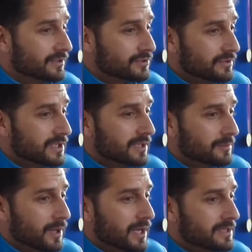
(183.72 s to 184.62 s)
there's 3
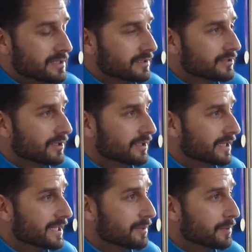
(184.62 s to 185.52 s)
young players that certainly
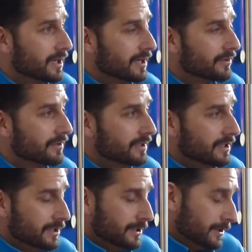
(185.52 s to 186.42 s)
to keep an eye on.
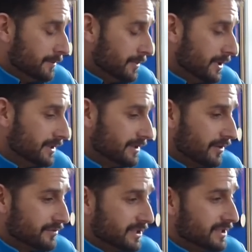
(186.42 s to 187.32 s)
But
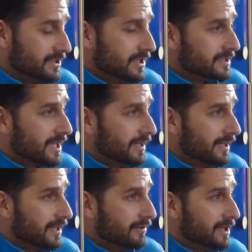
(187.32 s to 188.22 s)
obviously there's young
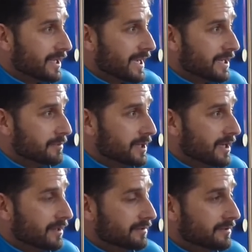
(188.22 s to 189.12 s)
talent here in the academy
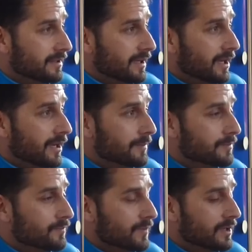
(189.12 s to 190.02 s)
now.
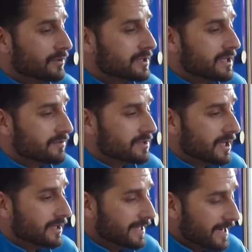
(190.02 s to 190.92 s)
You know, Steve
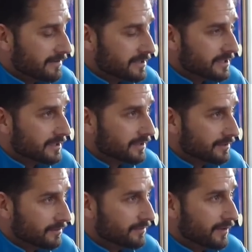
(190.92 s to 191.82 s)
Snell inherited a
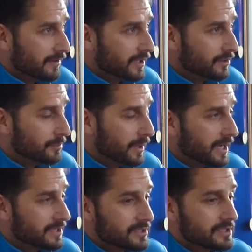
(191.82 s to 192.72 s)
very good
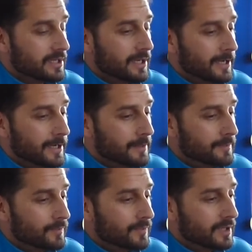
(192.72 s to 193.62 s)
batch,
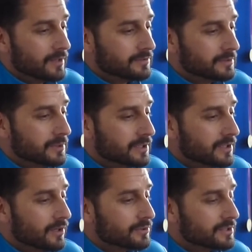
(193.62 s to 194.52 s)
and obviously with the
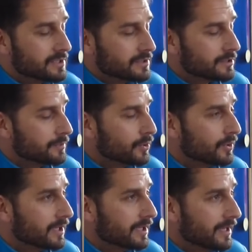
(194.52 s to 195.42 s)
coaches and
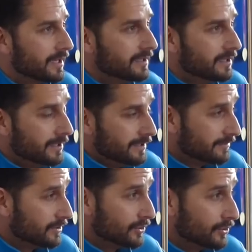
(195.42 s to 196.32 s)
support that are there,
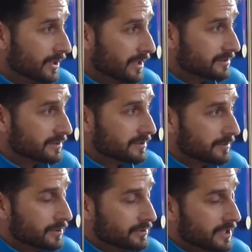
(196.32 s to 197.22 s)
I've got no doubts that
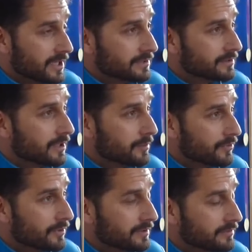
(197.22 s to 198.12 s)
some of those guys will come
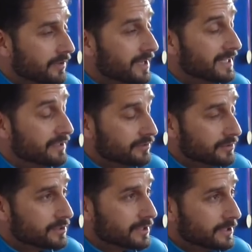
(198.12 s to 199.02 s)
through in the near
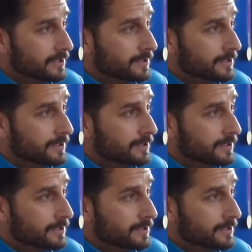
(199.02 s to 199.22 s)
future.